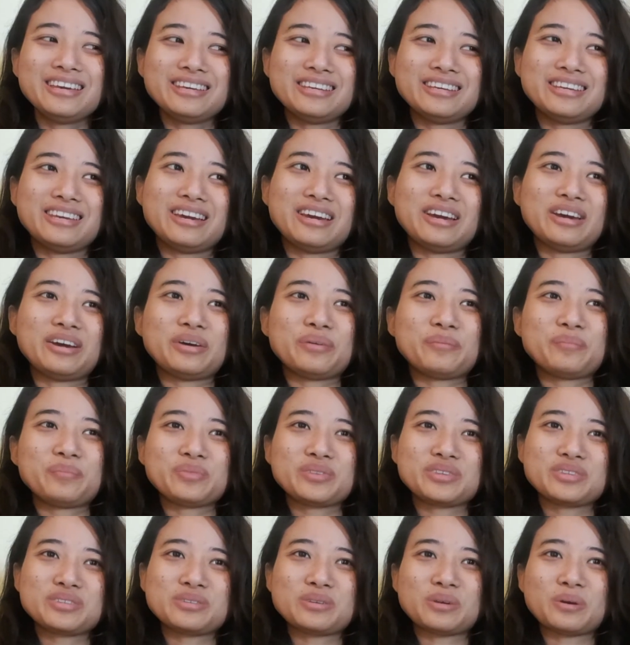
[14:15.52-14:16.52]
Yeah,
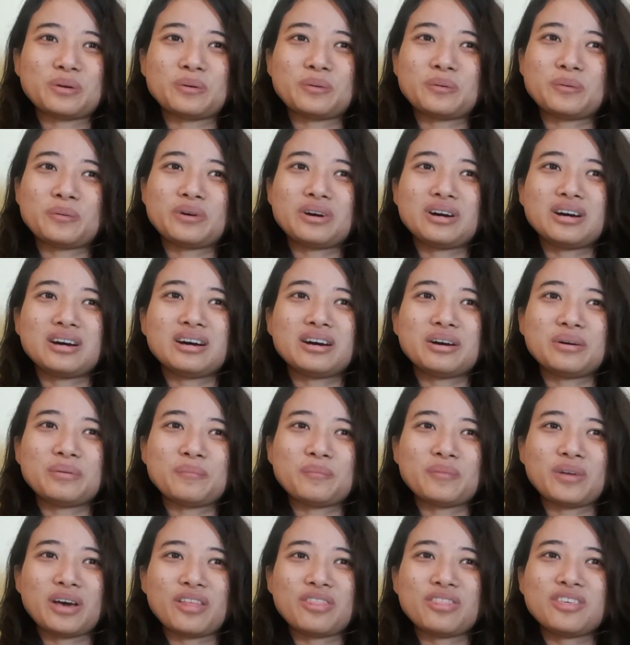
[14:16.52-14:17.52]
so
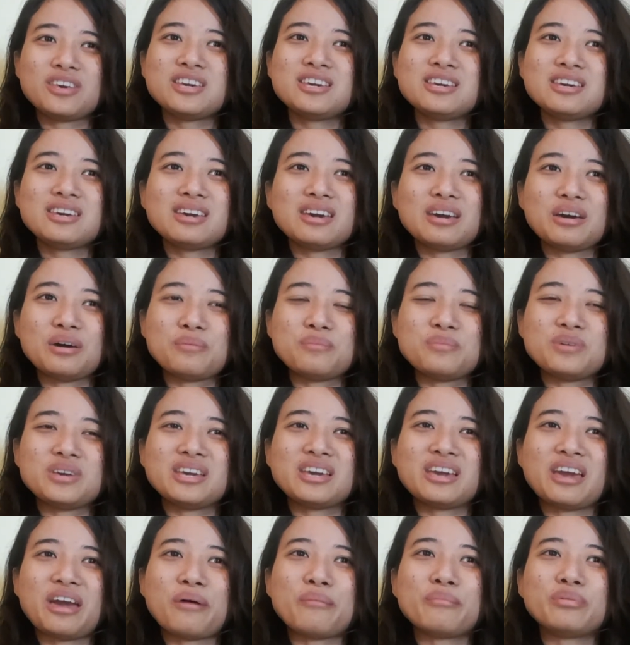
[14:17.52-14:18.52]
I think
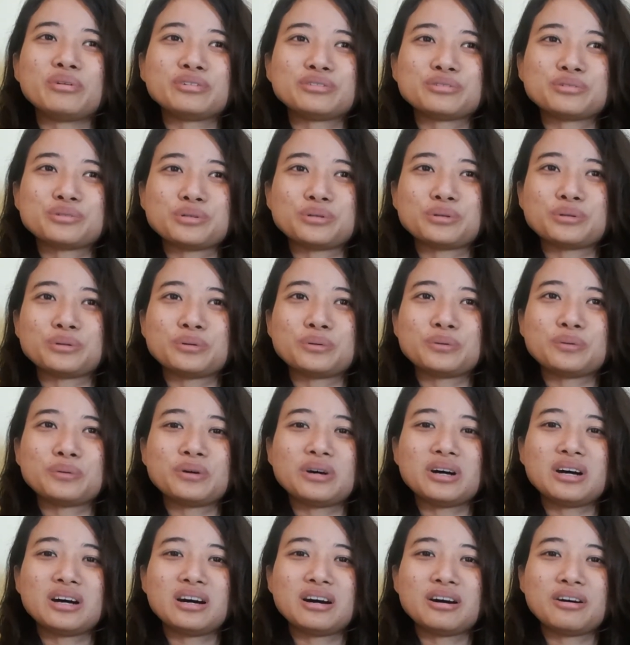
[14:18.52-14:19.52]
being able to
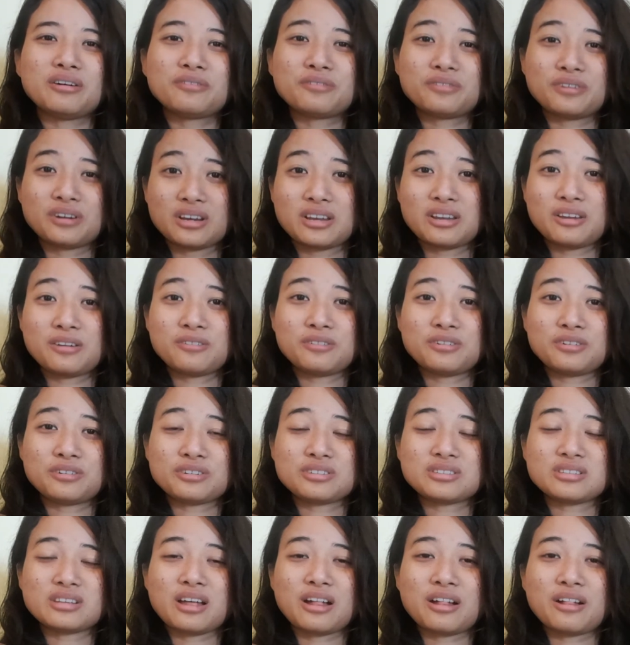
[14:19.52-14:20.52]
forgive
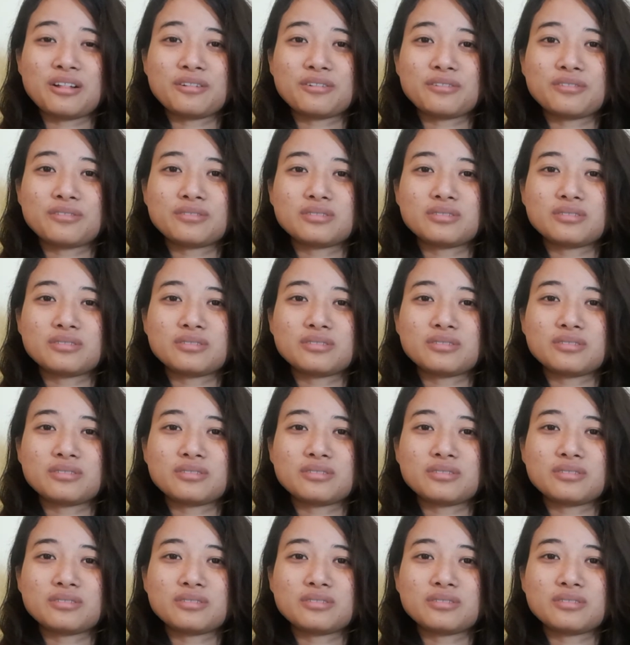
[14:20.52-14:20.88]
yourself,